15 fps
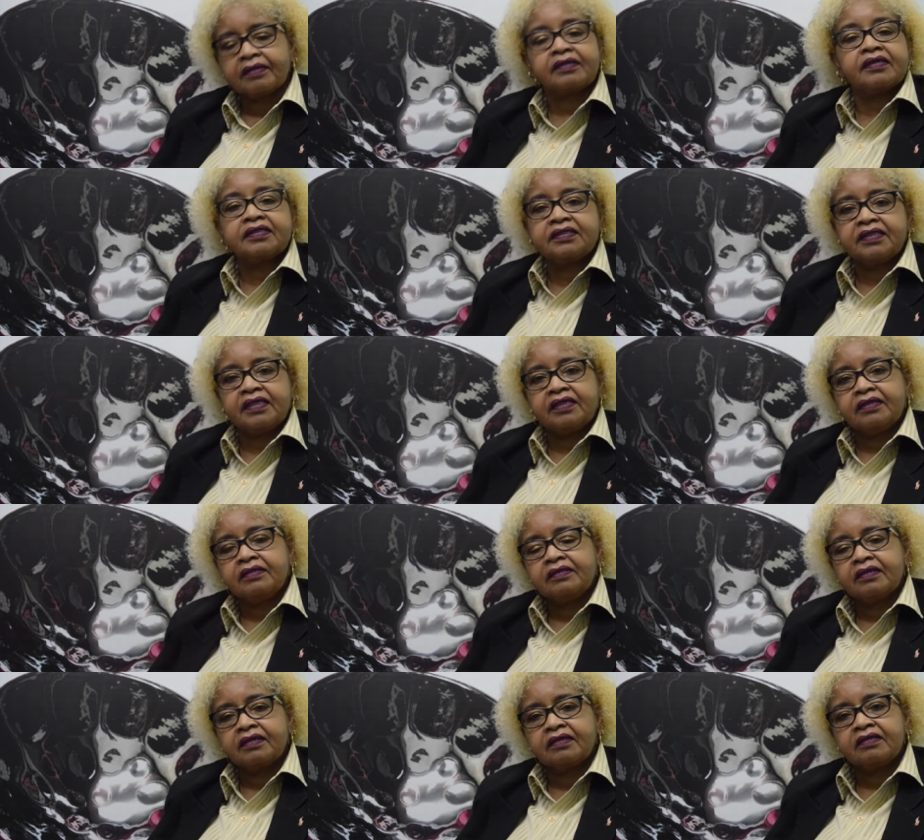good day,
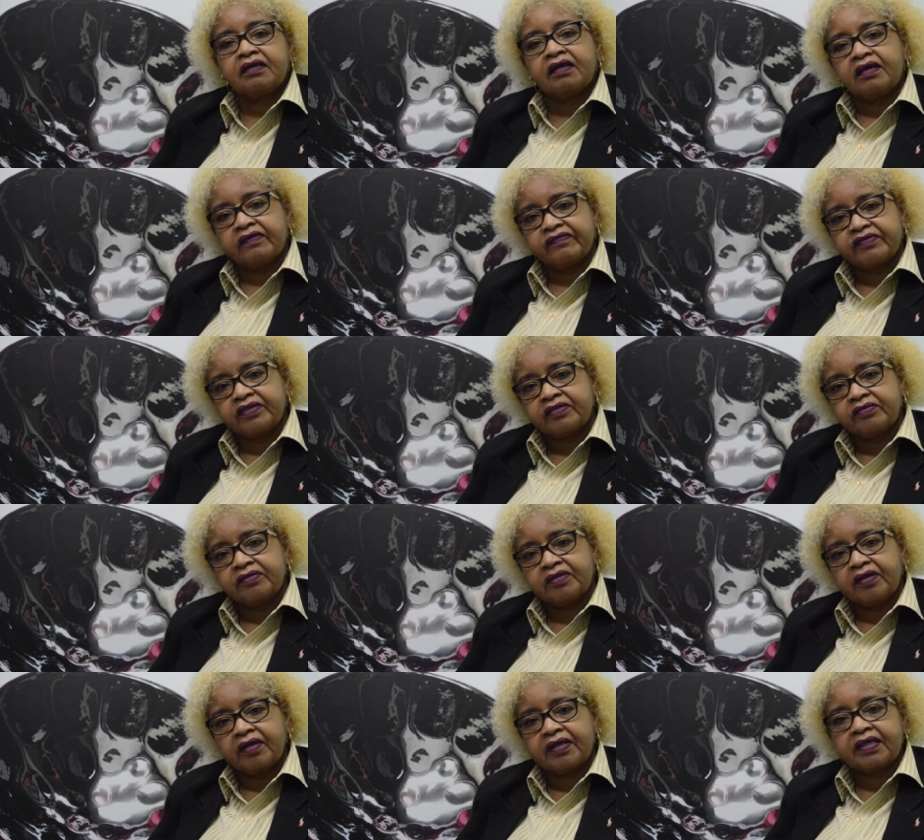good afternoon,
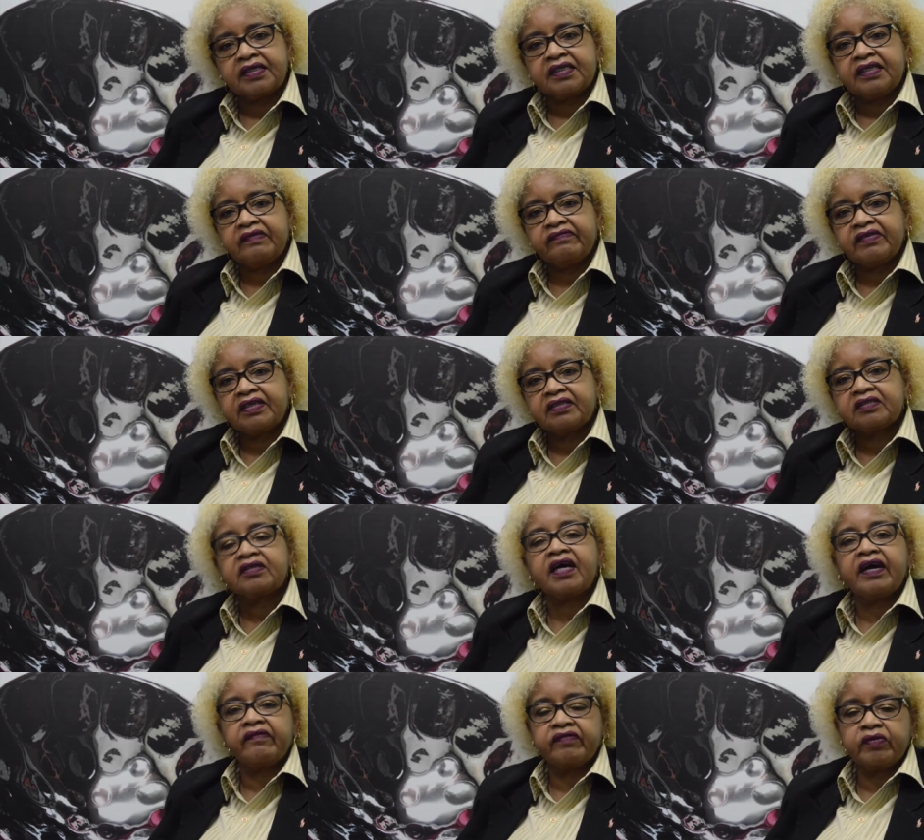good evening
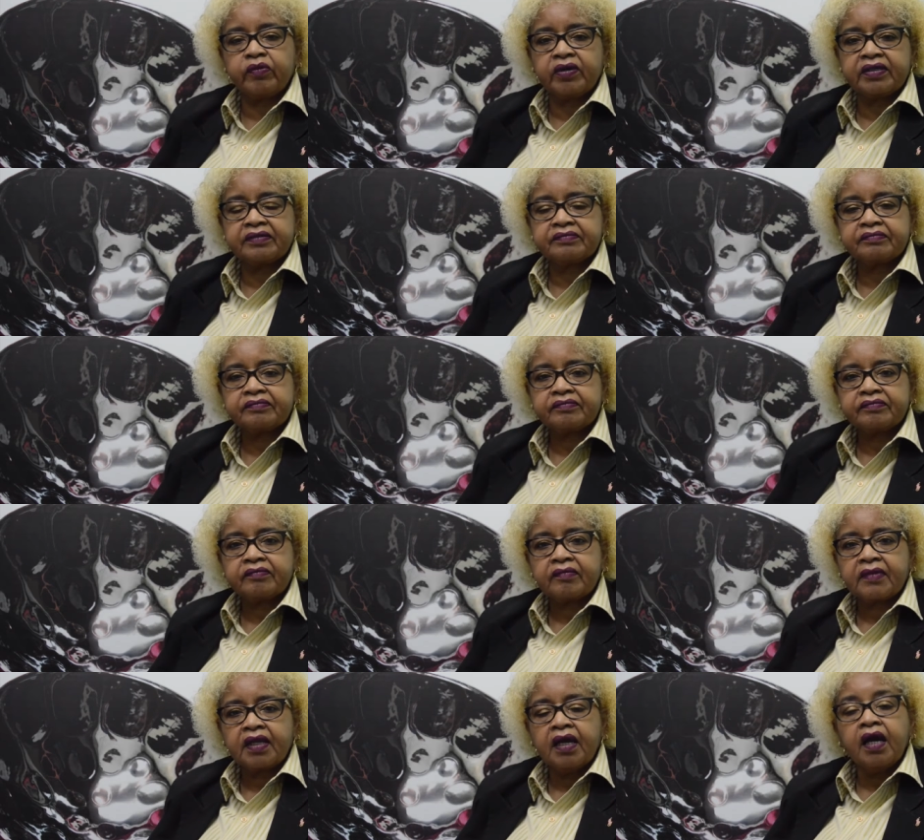to everyone.
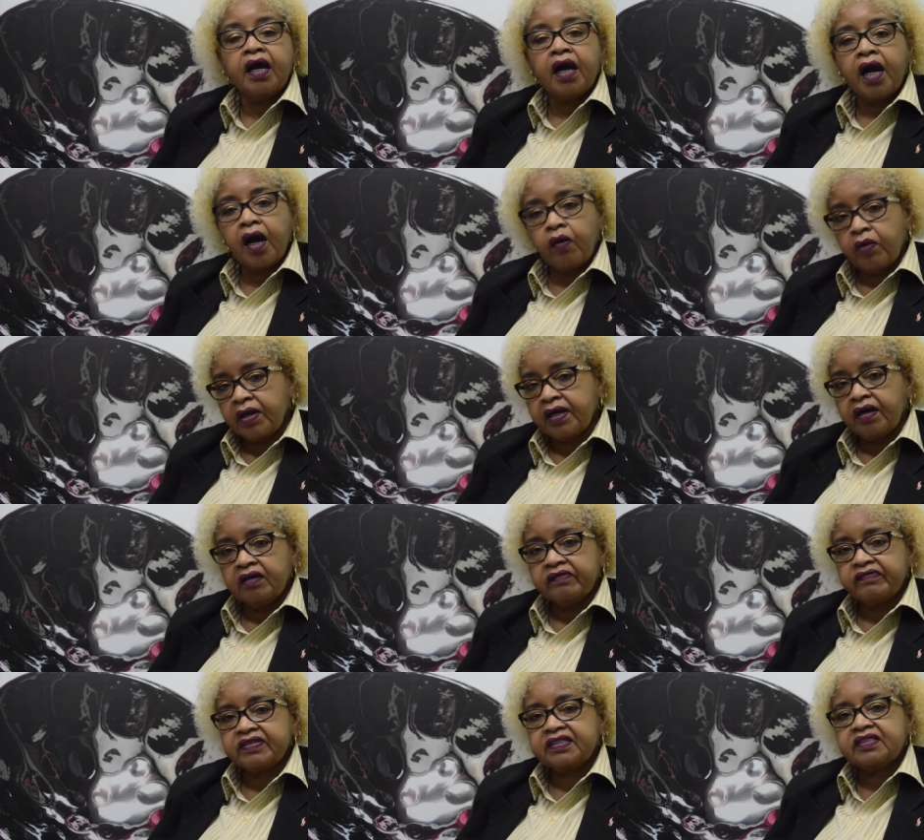Our
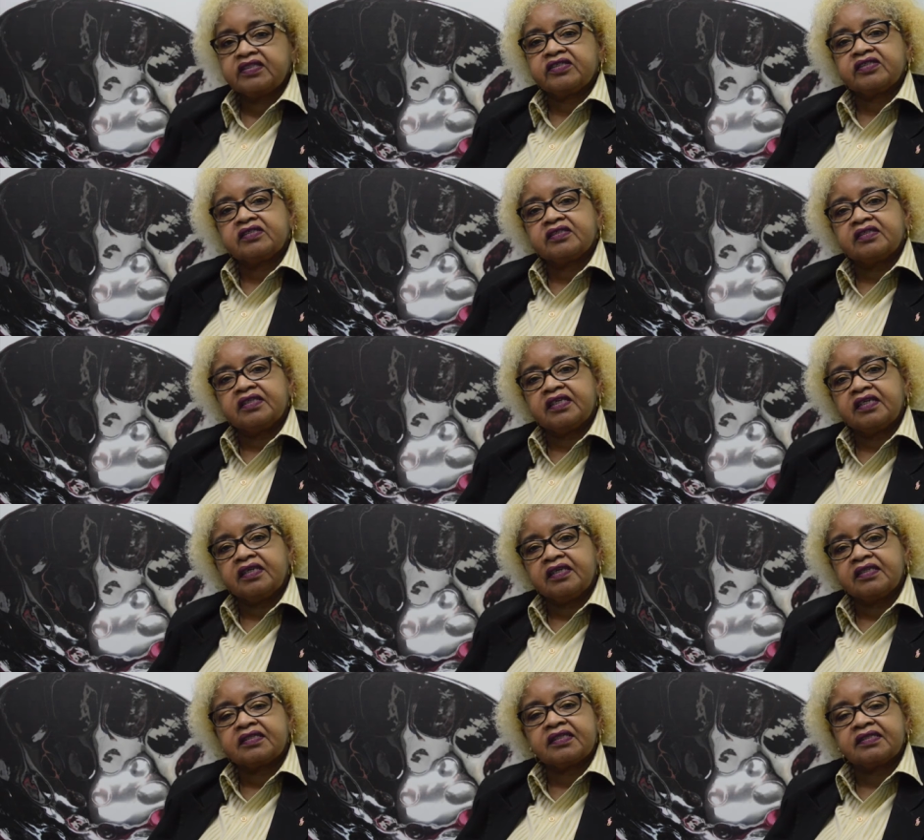conversation today
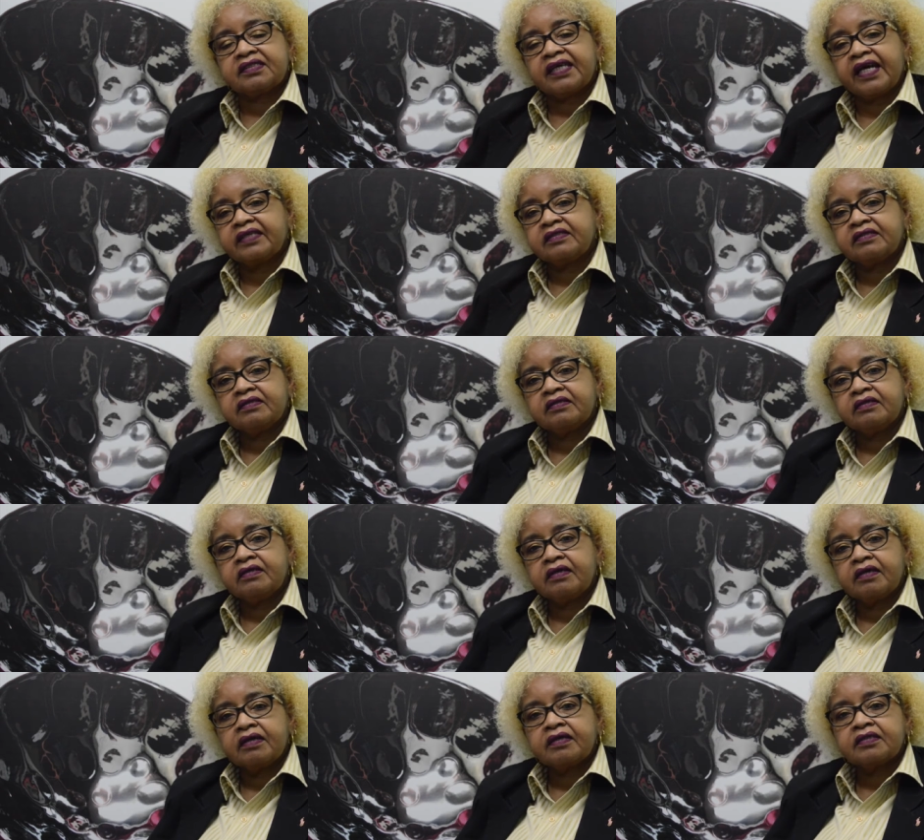is entitled
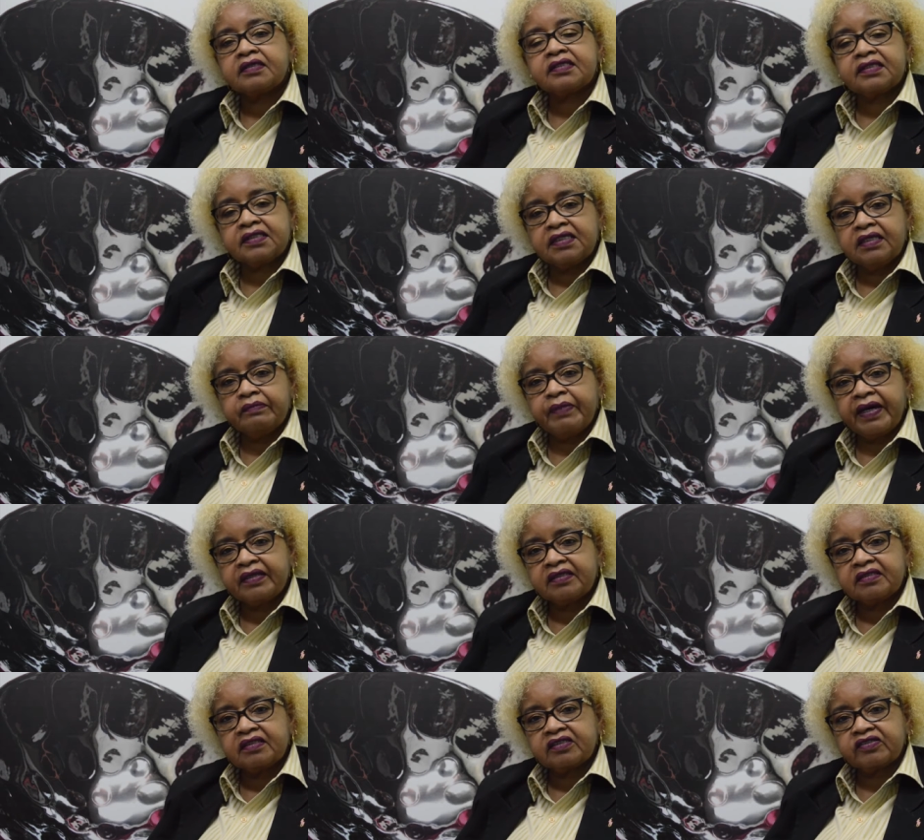The Steel Pan
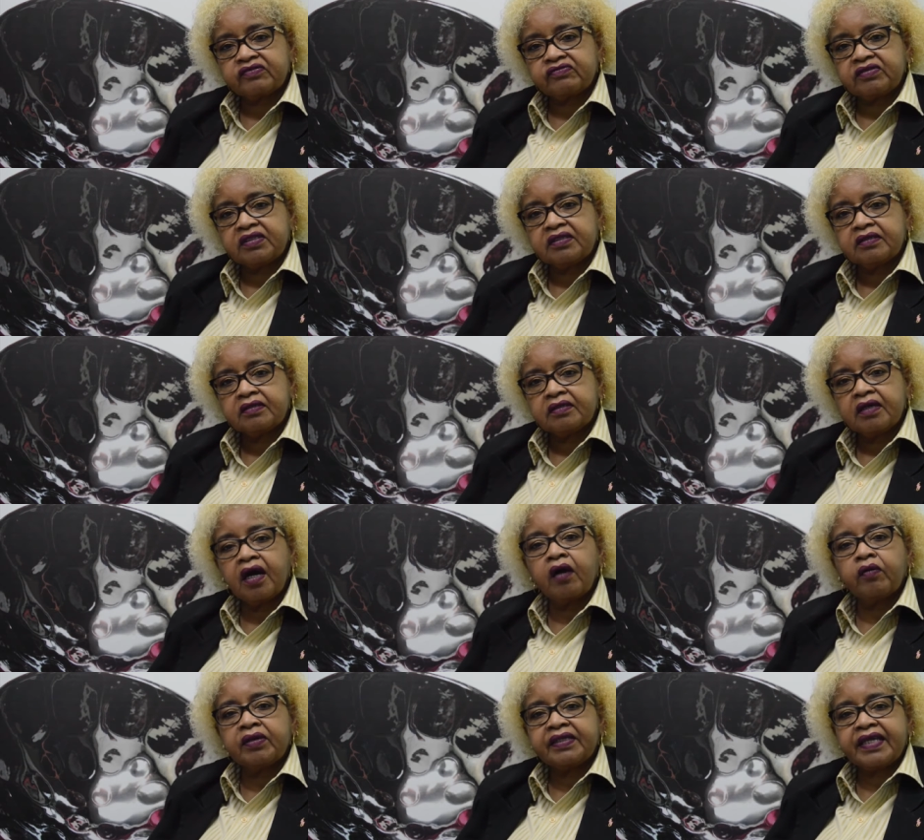Industry,
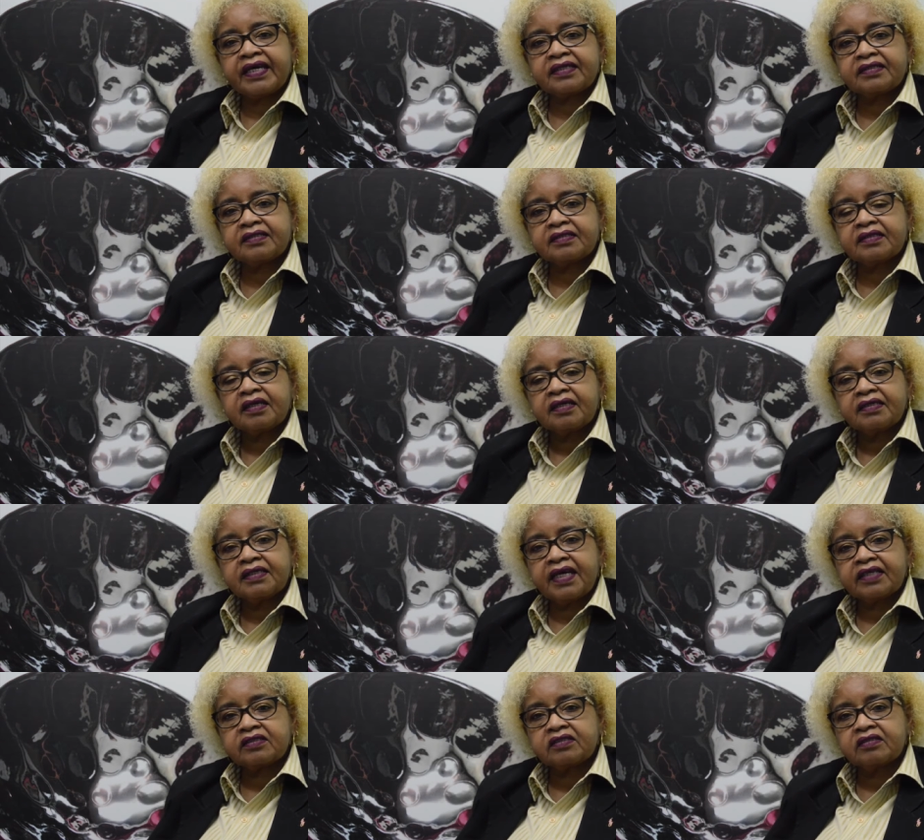Our Next
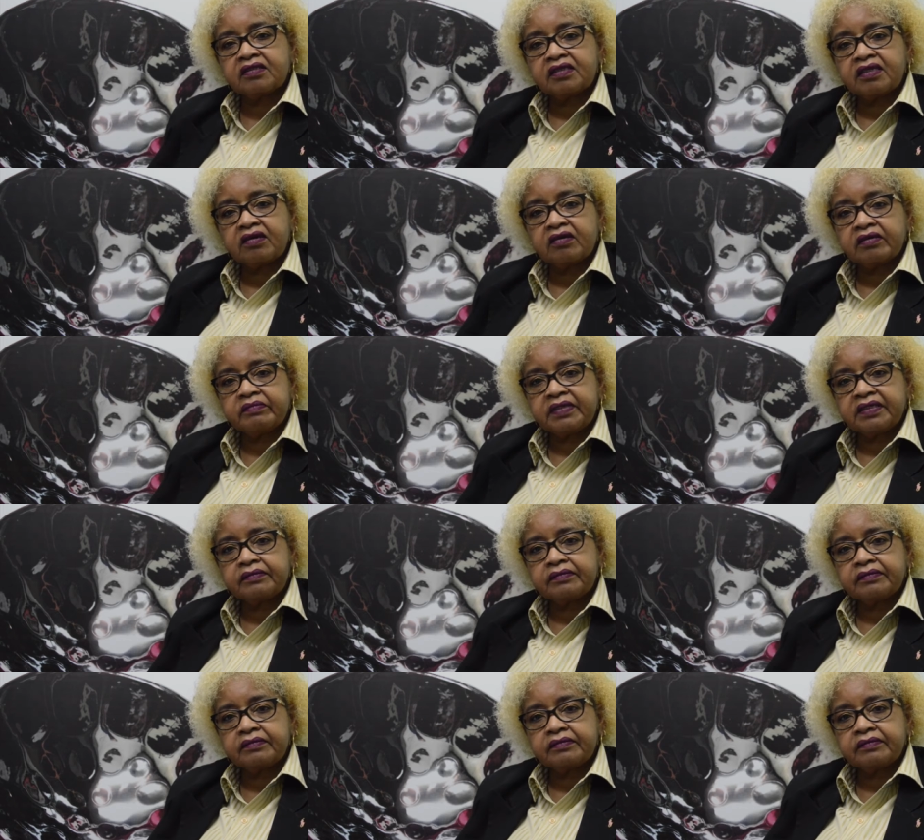National Economy.